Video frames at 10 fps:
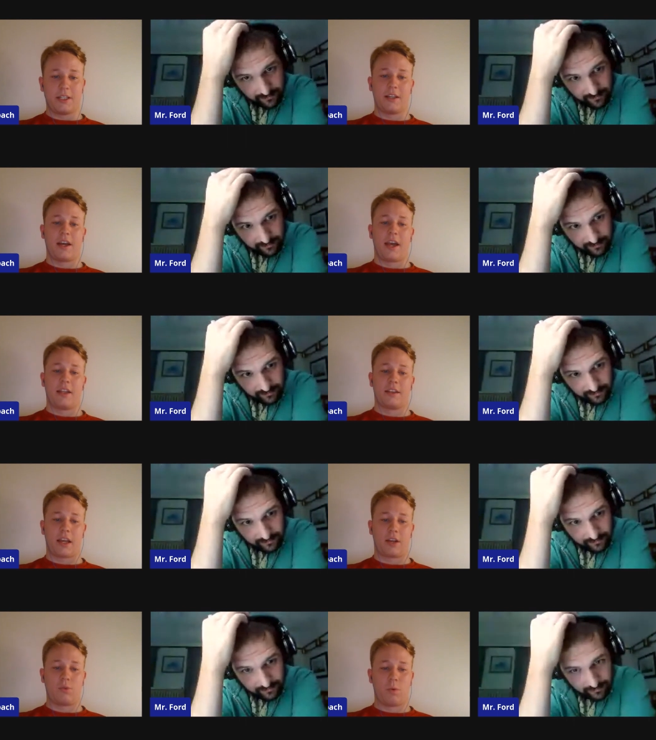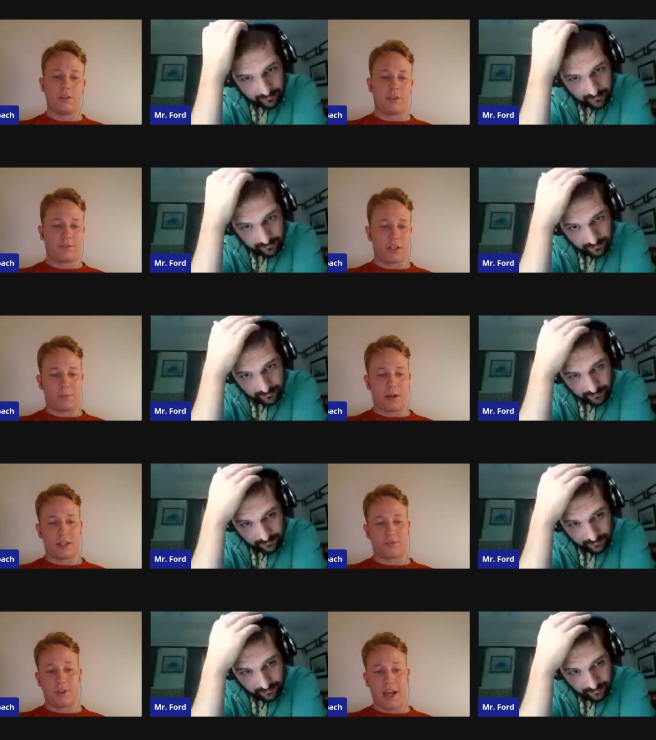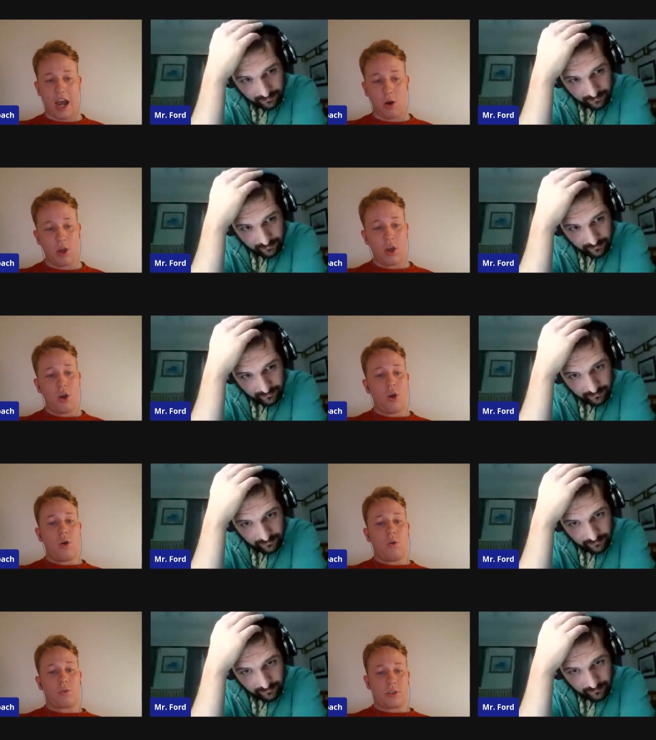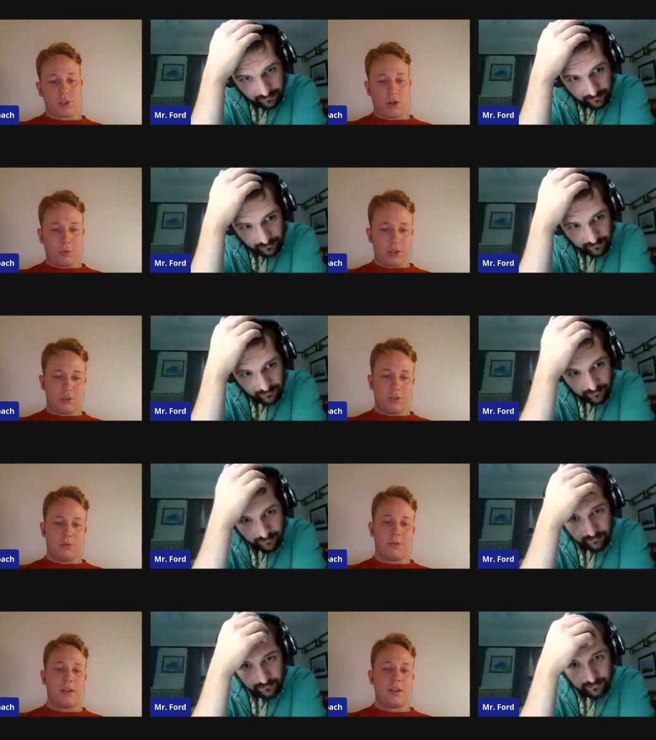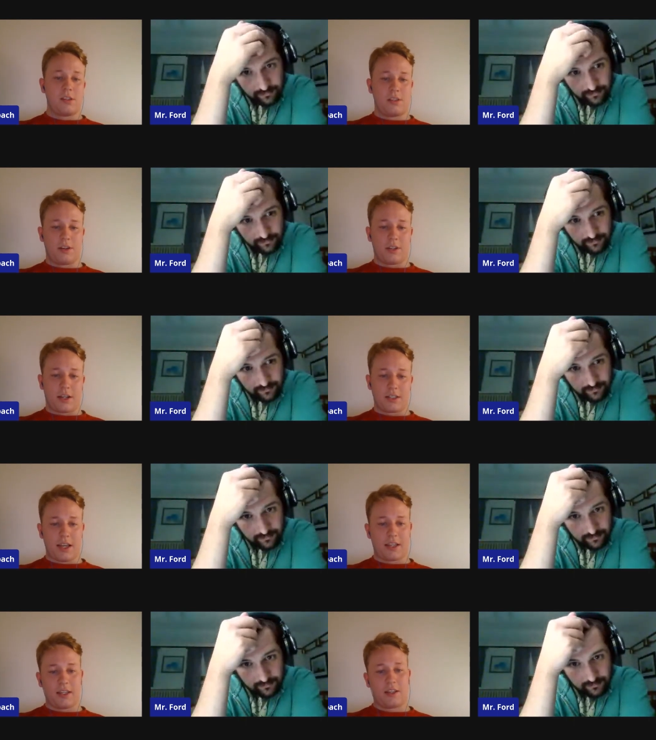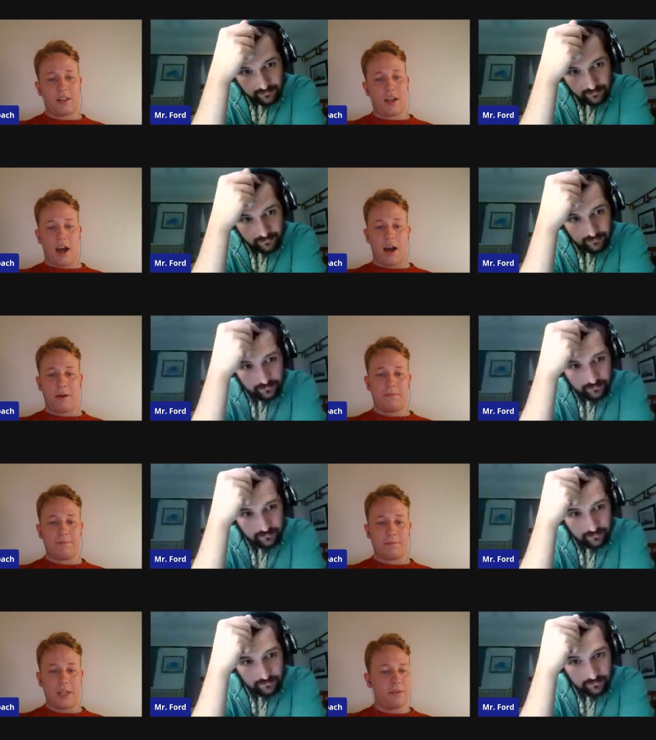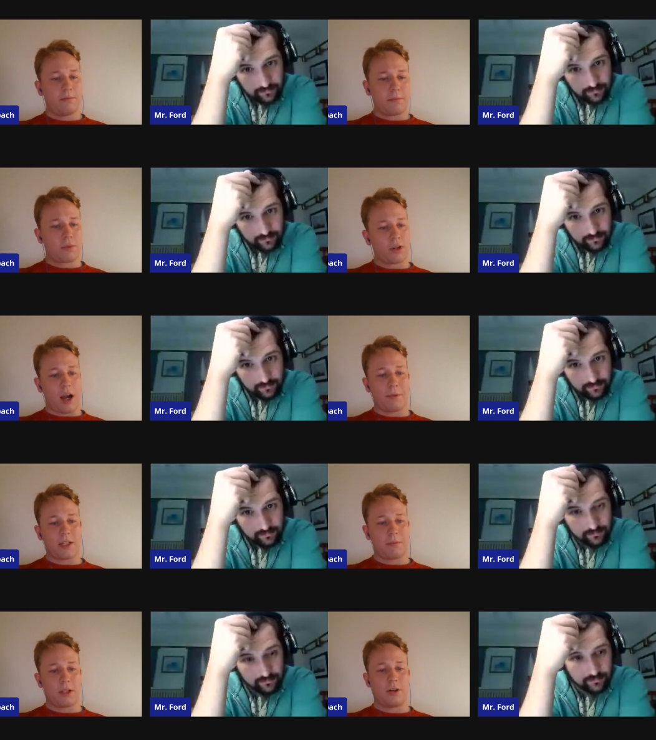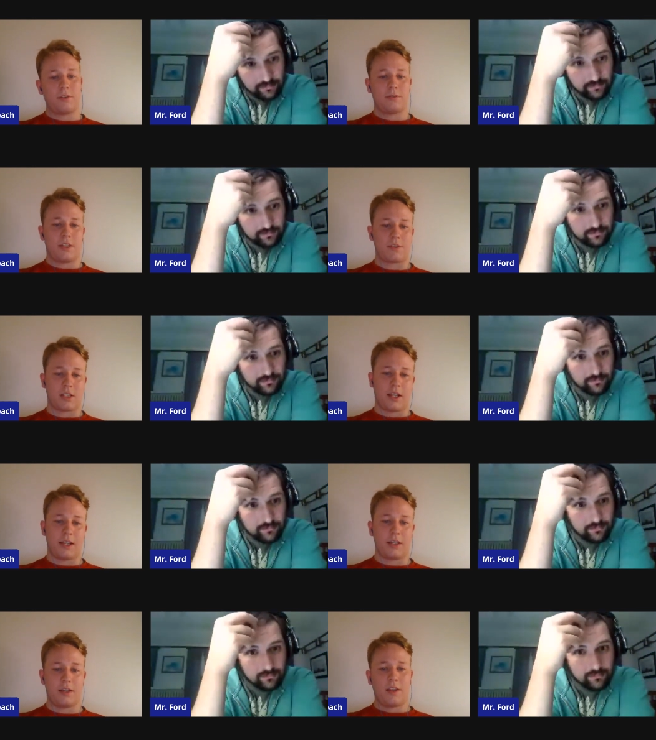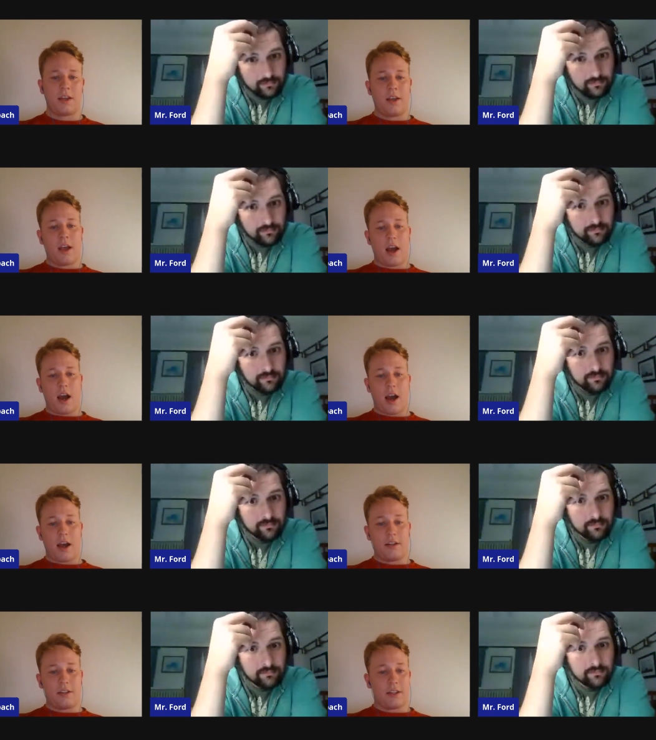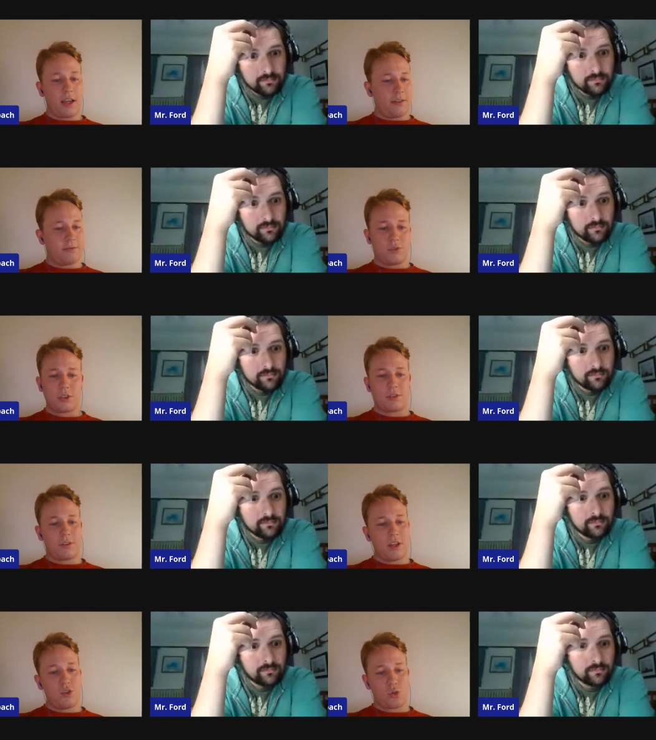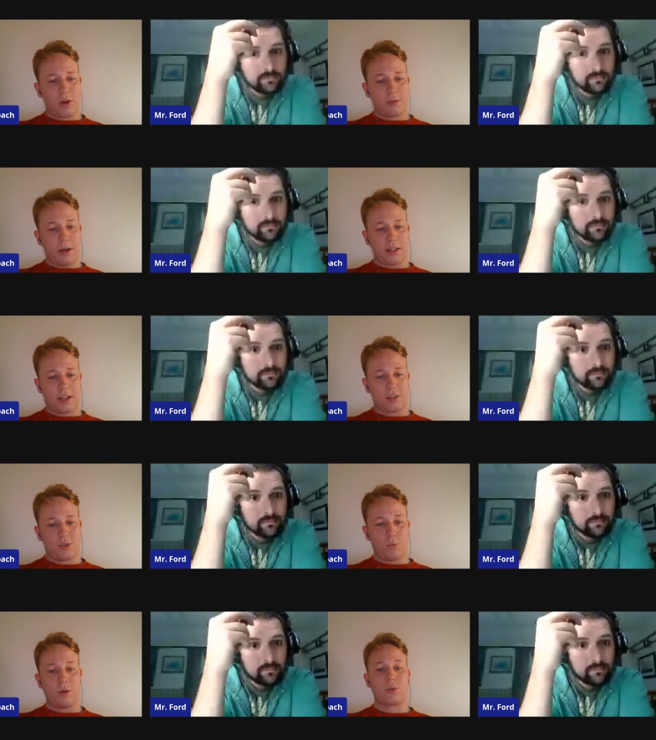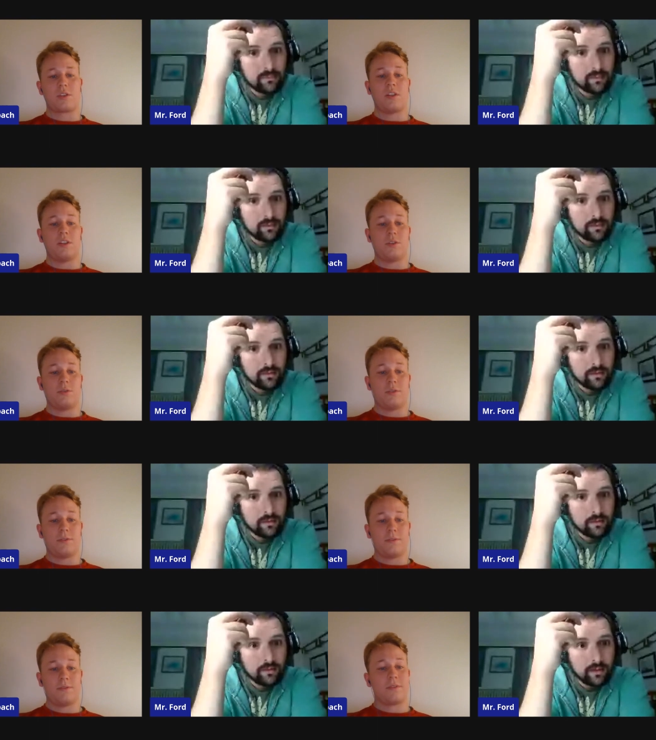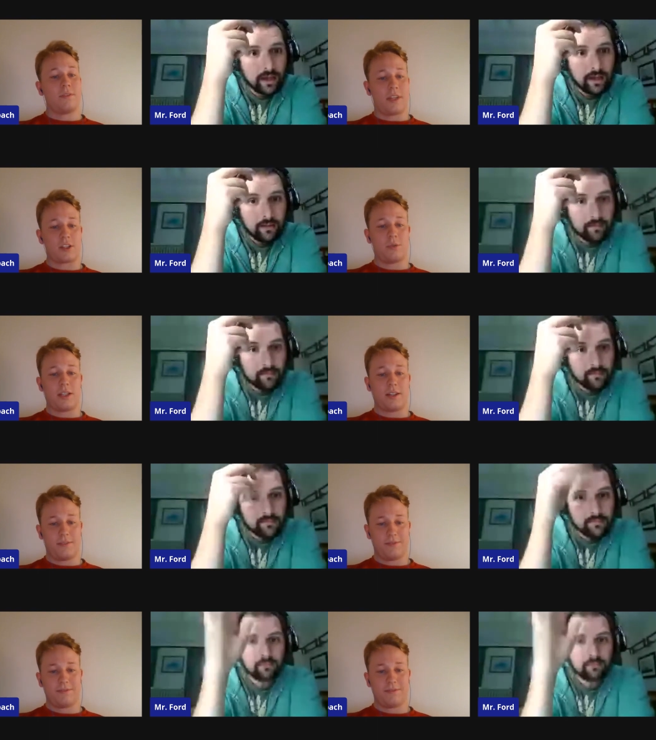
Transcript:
Speaker 1: media and like where you can find the podcast. For now, I'm gonna start with YouTube see how you guys like it. Um, yeah, throw a comment down below, give us a like, and uh, yeah, just enjoy the podcast. We will see you next week.